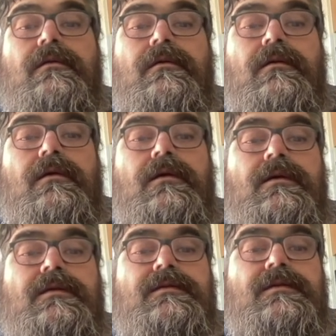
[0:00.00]

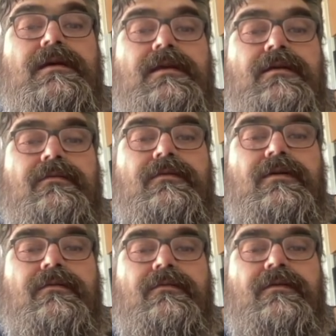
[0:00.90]
Alright. And I don't
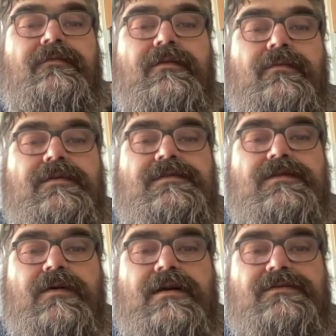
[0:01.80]
know if I want
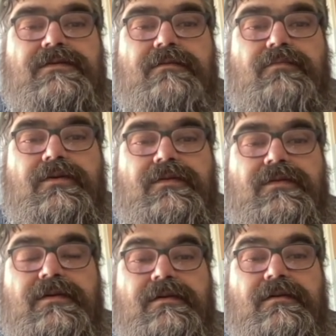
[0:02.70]
to actually put
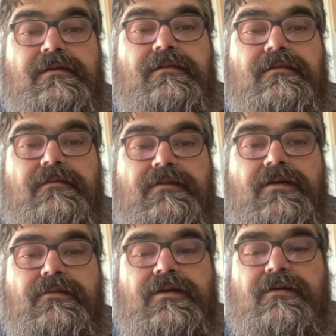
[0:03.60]
the
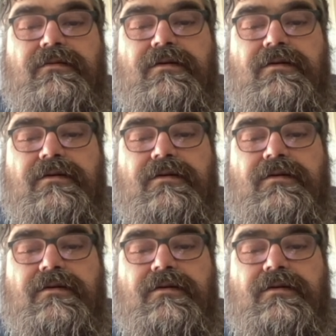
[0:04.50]
logo,